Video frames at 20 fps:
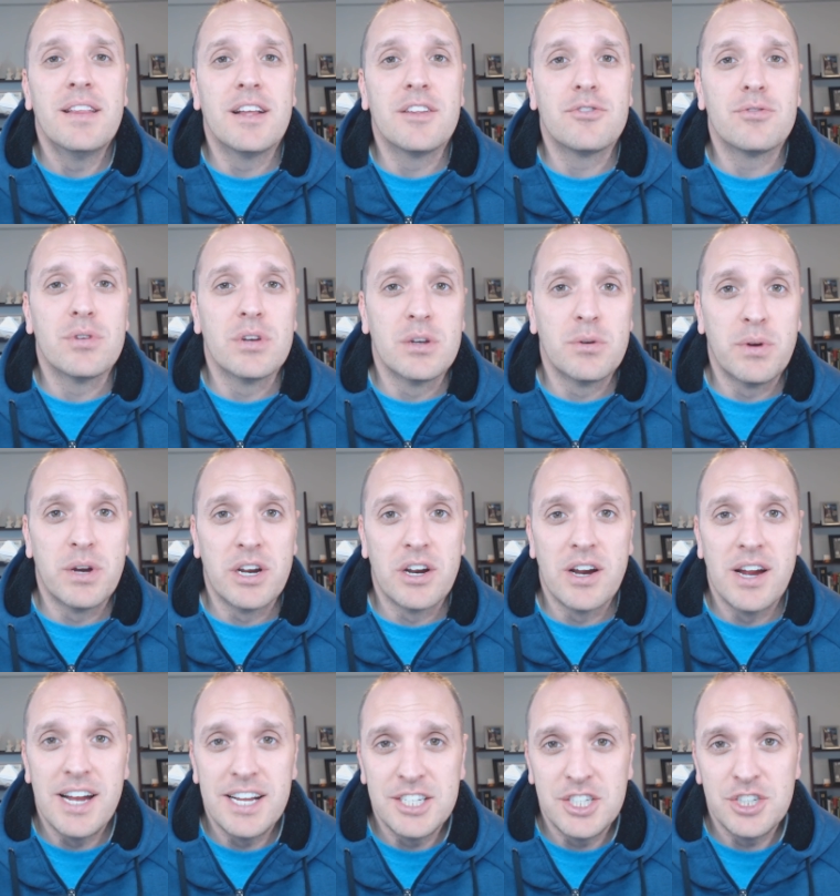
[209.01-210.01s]
That's really where your
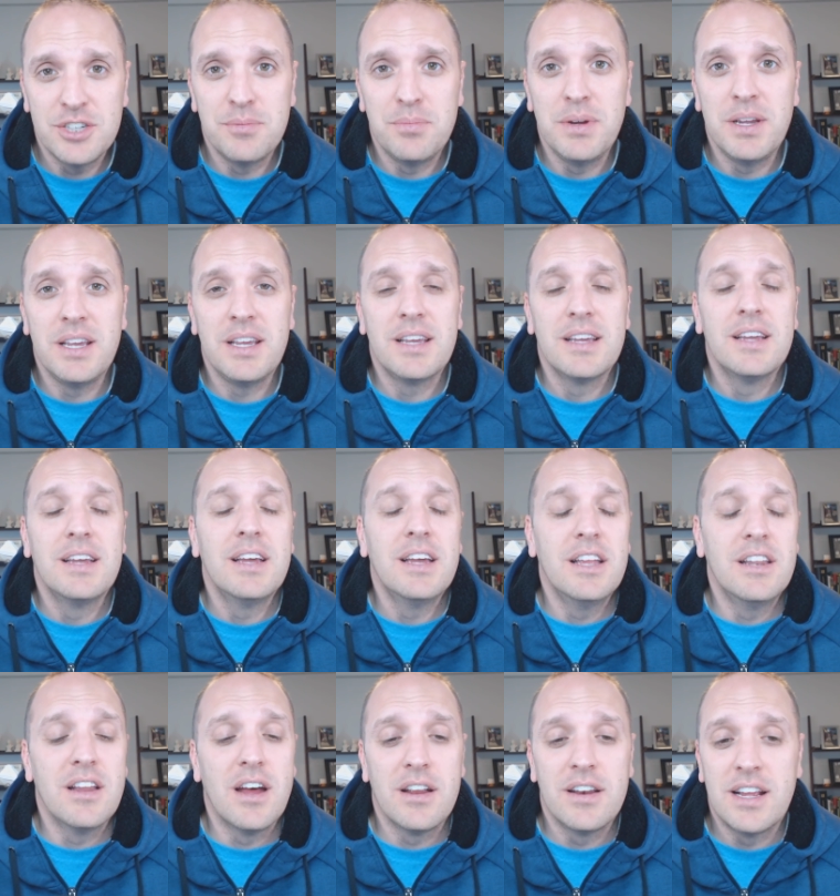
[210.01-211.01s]
head should be,
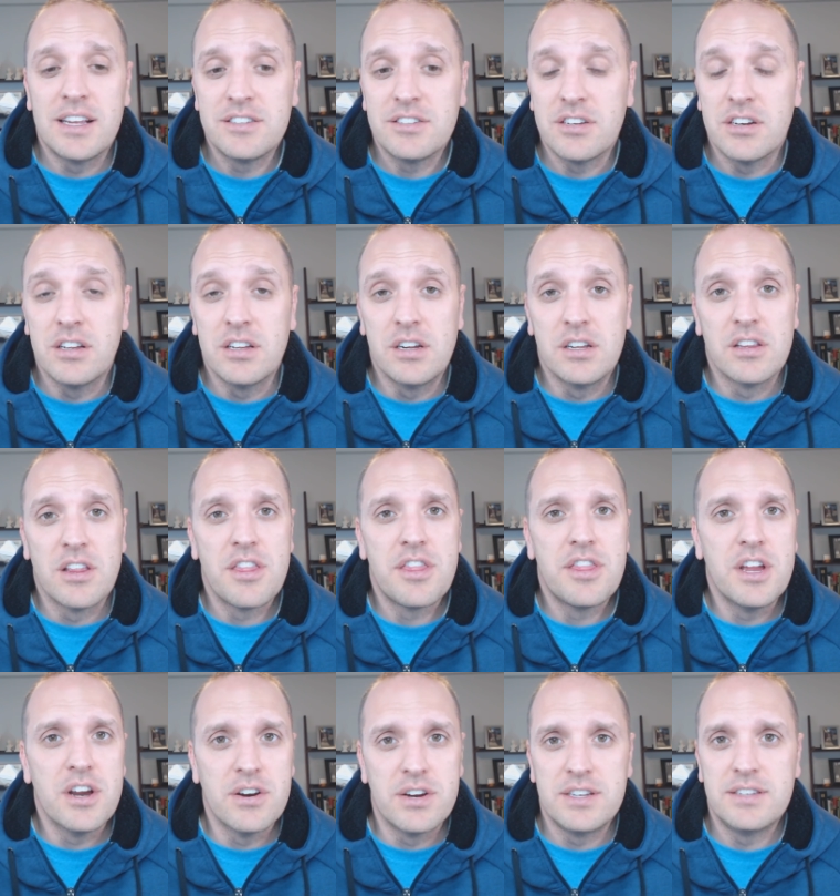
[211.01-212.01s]
not necessarily on the
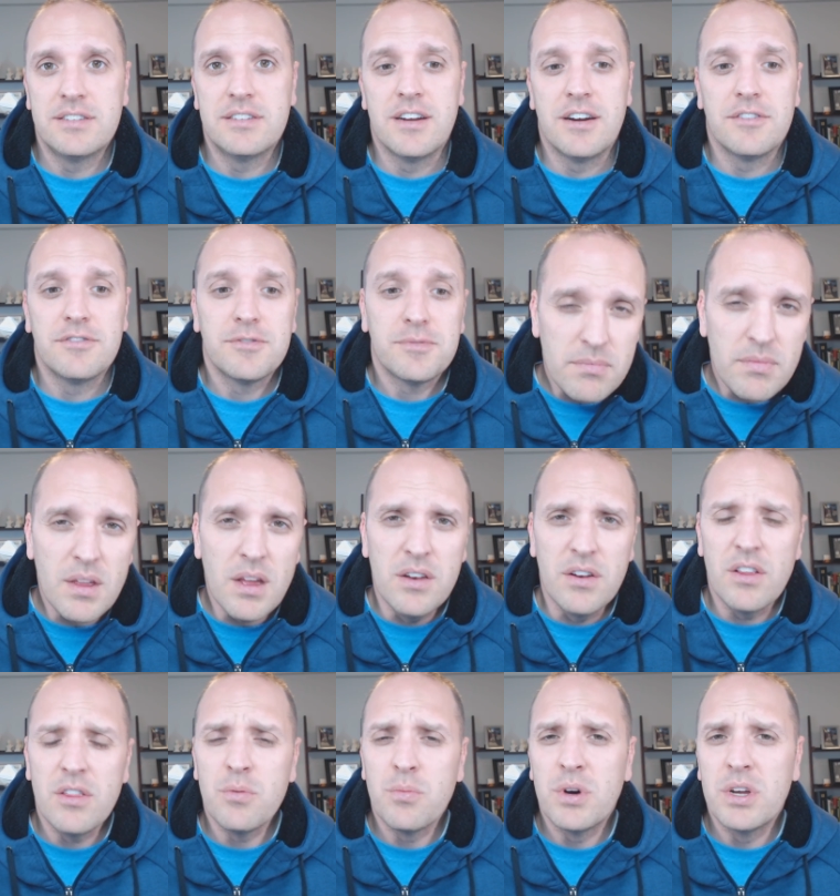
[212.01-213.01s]
theory stuff.
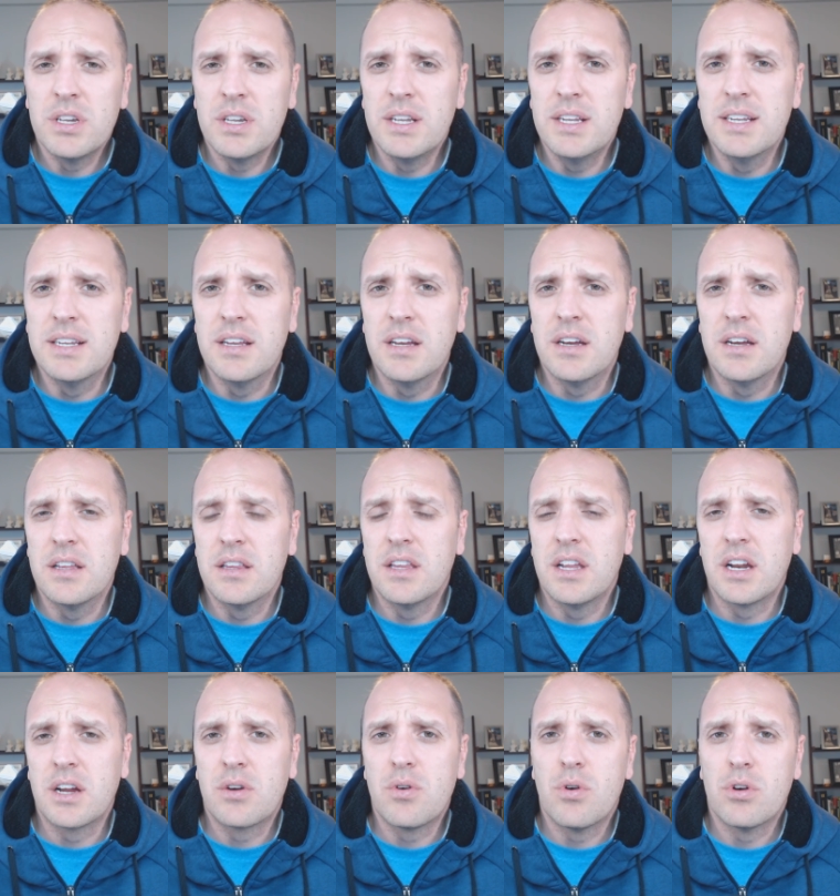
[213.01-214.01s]
Another one
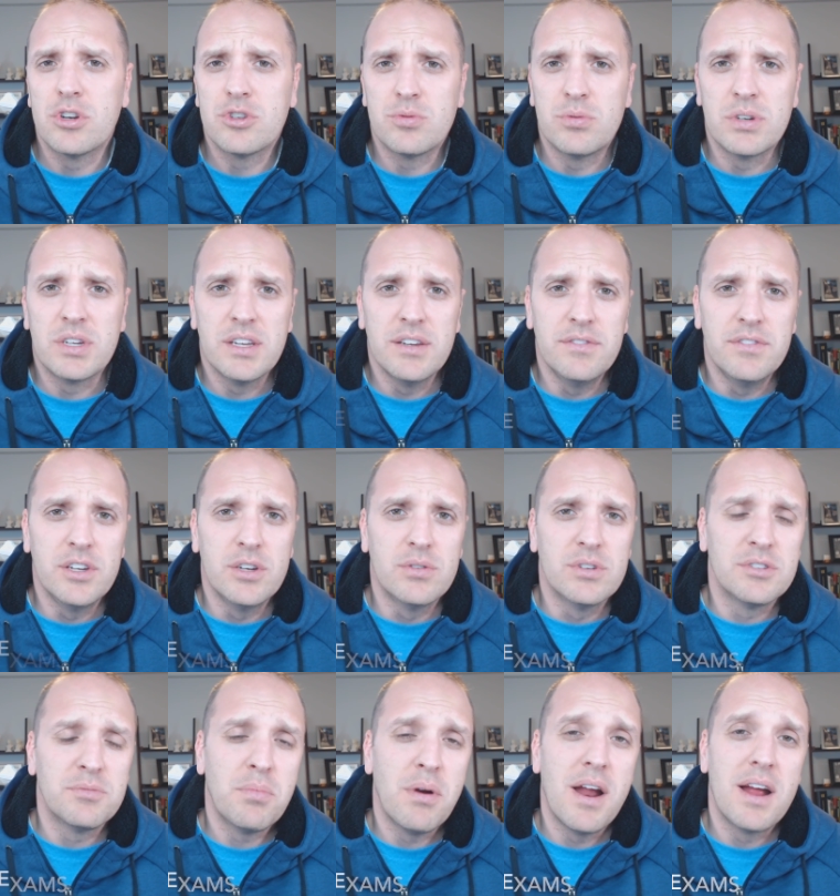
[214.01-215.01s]
that a course will give you
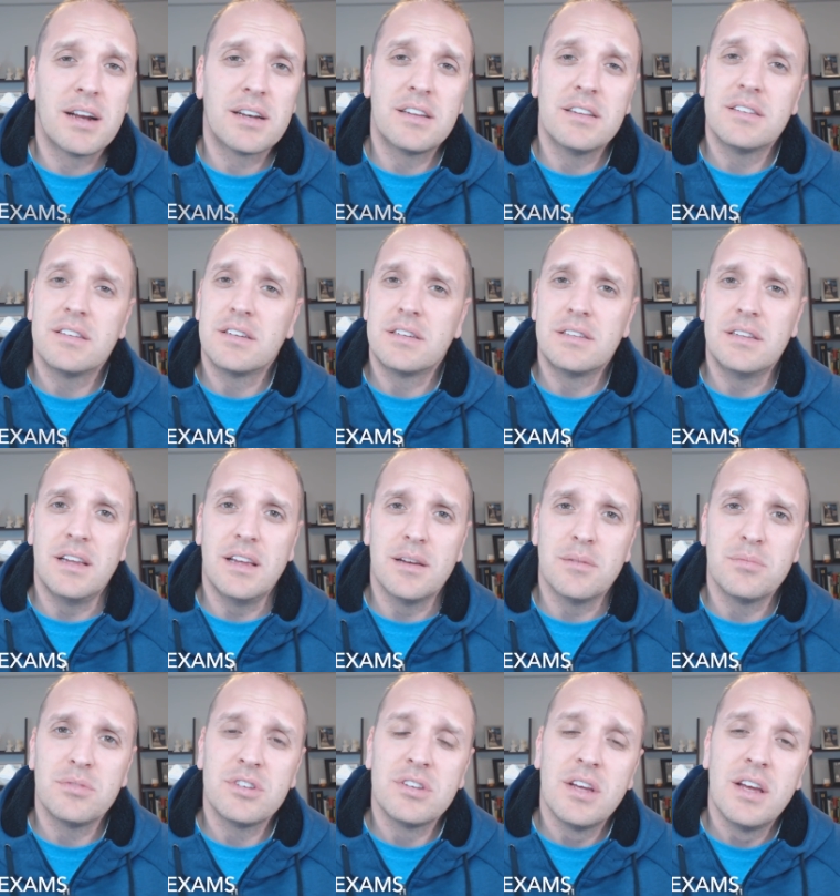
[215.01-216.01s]
is practice
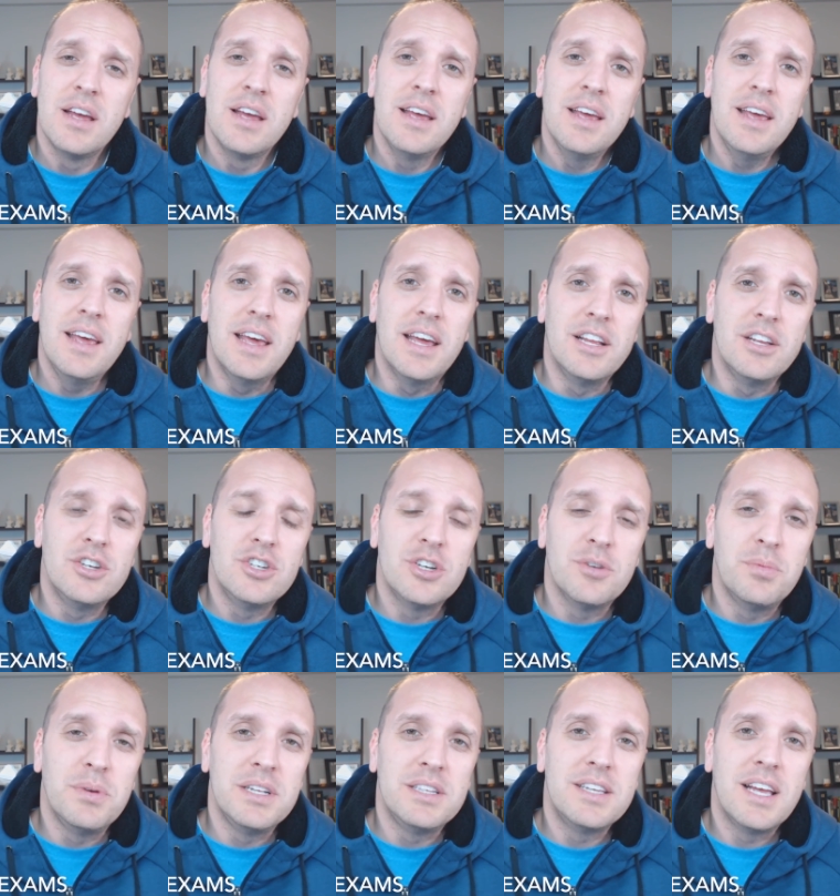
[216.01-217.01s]
exams, and you
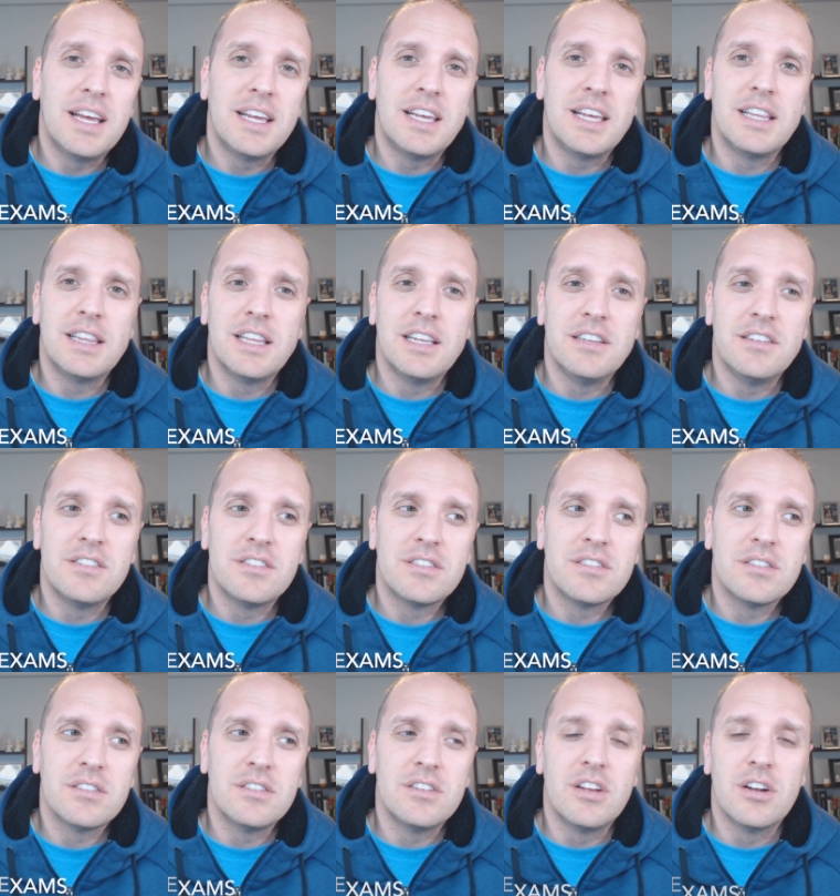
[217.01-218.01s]
should be taking these,
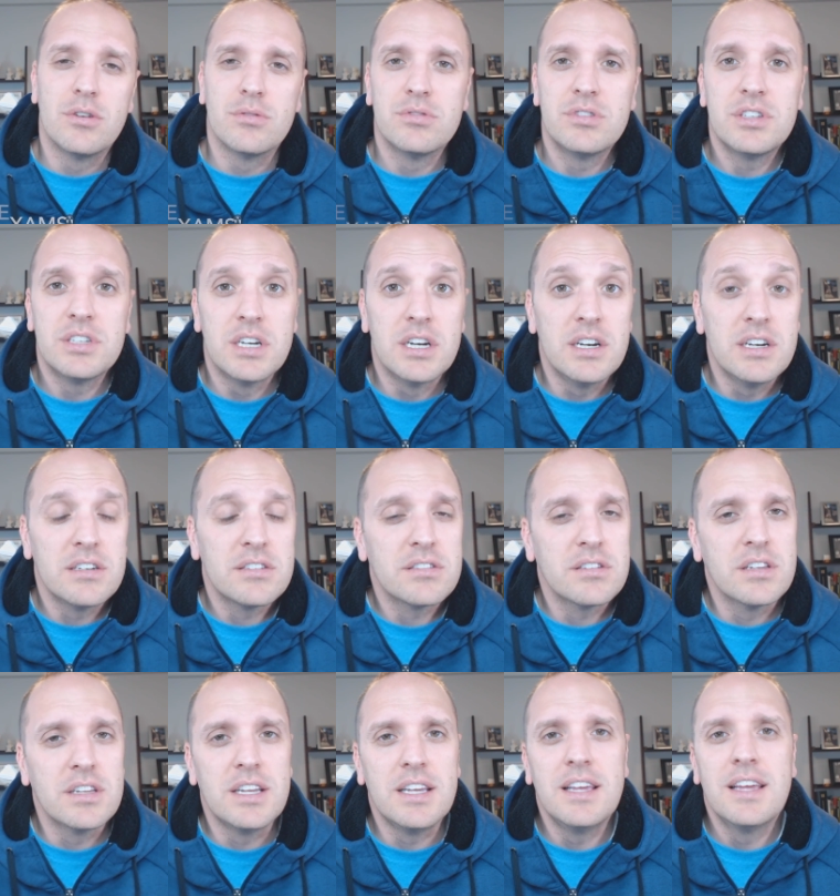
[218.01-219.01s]
you know,
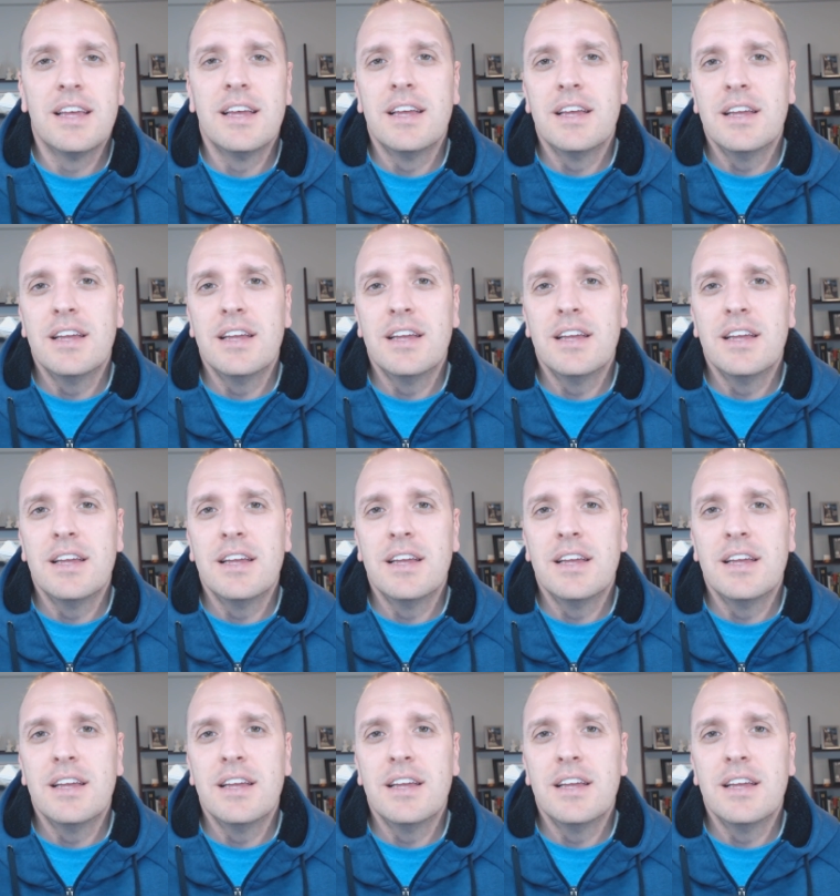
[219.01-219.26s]
seriously.